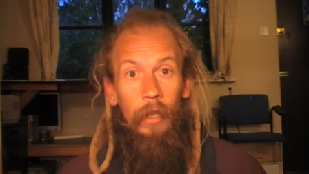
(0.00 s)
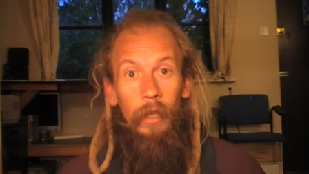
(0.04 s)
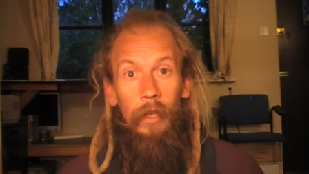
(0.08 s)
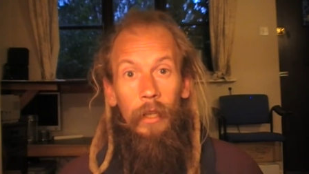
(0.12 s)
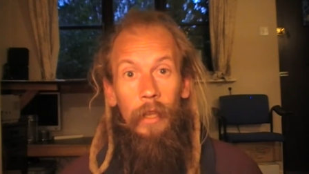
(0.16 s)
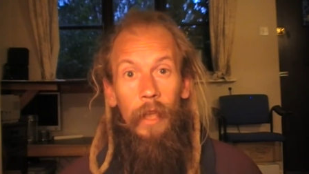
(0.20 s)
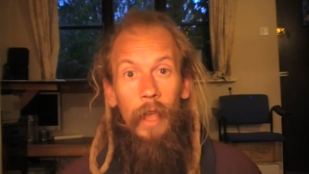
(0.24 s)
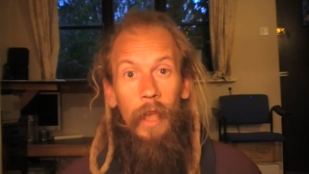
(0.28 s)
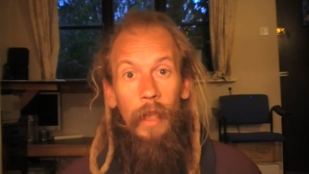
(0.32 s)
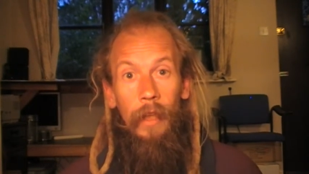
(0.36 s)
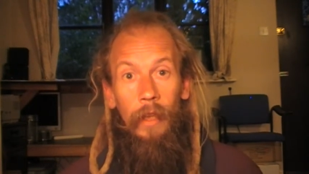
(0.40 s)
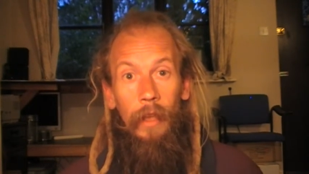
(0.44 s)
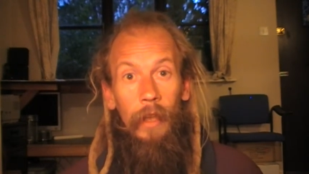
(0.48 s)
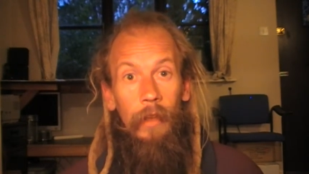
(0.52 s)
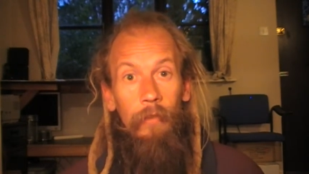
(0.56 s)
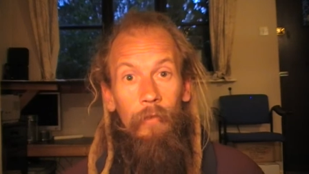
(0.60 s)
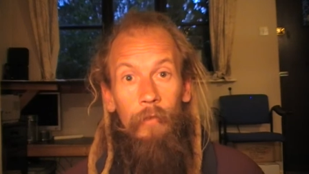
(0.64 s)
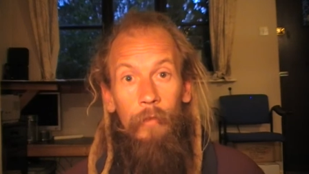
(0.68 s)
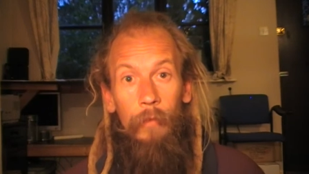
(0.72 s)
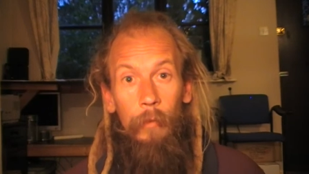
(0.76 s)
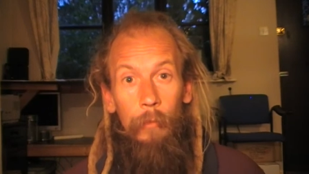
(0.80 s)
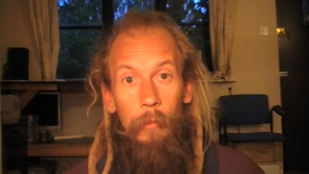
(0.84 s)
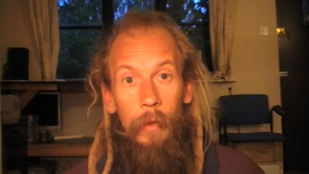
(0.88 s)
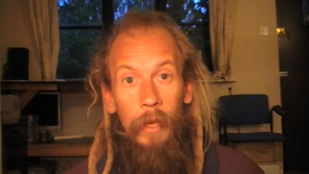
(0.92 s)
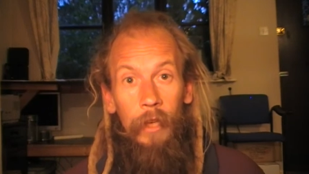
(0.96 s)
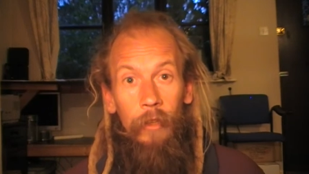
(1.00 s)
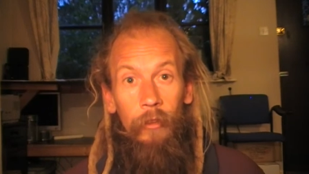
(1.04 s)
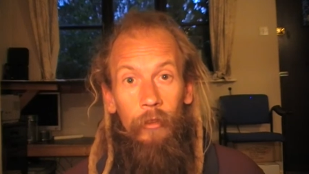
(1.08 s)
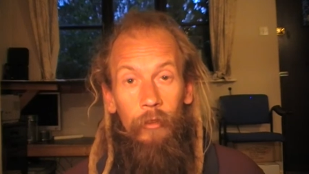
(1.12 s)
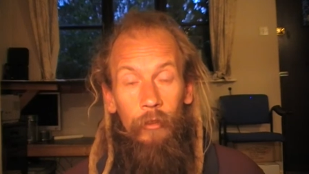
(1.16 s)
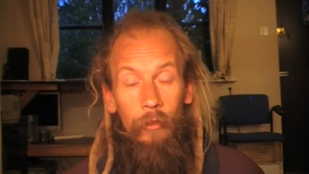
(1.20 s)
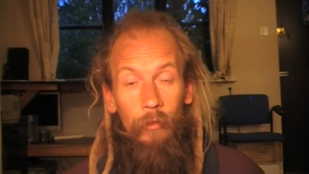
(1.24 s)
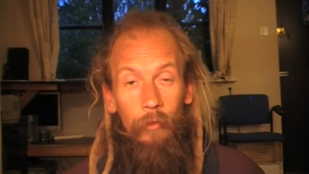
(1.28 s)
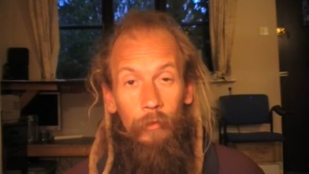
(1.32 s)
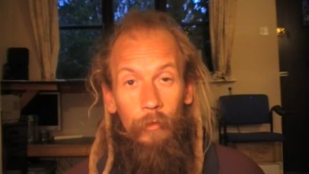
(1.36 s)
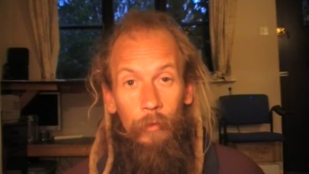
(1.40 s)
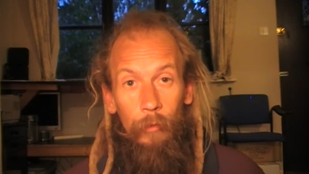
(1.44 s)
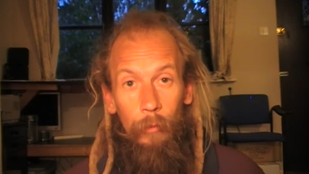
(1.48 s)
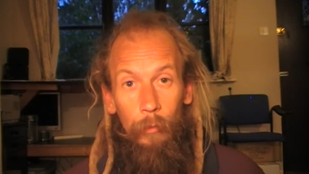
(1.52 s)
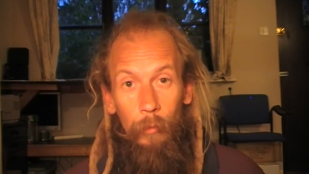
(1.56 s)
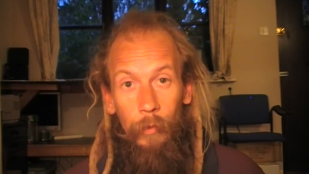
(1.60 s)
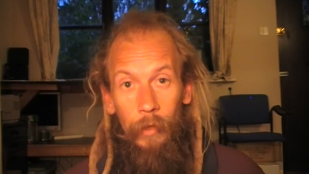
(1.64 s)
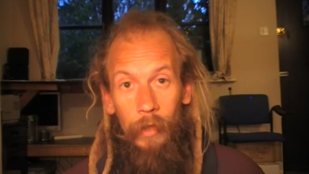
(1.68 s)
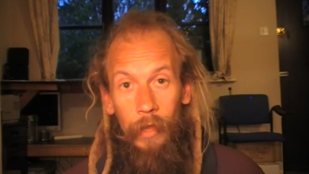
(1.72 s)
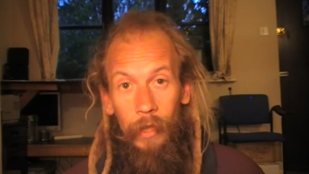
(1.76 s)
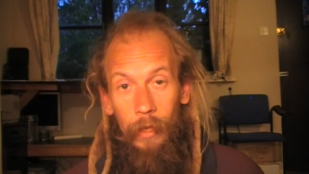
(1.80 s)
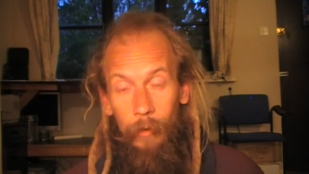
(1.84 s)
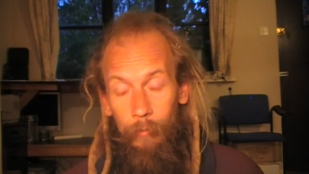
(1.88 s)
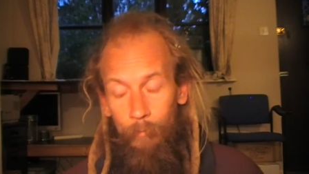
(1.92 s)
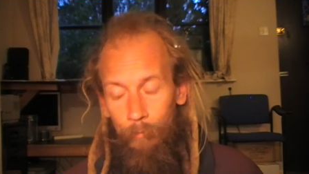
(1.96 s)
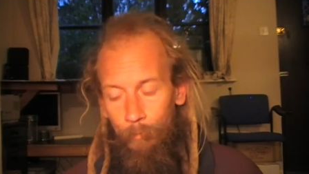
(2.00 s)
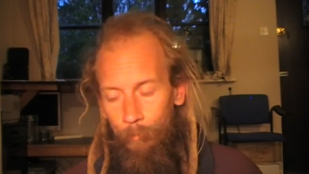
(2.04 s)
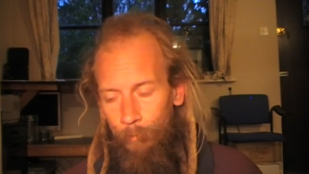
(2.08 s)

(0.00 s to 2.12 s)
getting information from within.